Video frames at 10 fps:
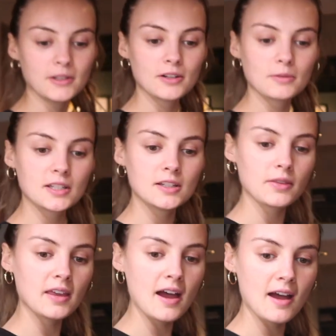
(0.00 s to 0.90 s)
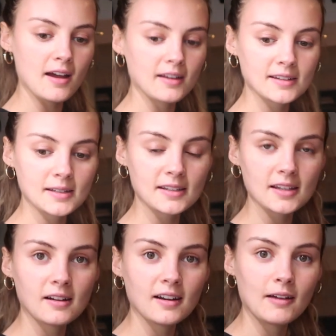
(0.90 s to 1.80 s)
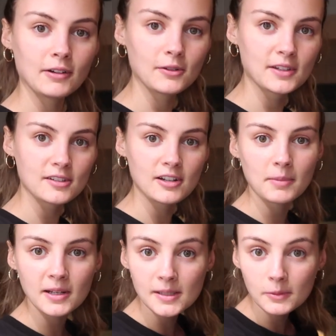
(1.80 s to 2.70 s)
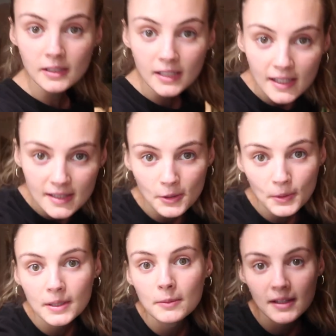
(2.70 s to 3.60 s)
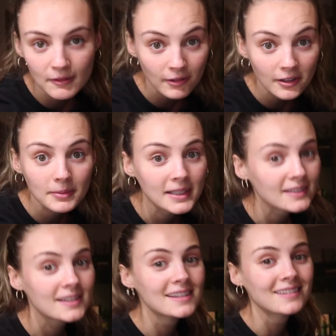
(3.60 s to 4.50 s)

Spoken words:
Don't know what to do with that because I can't have it on the street because it will get stolen within 5 minutes.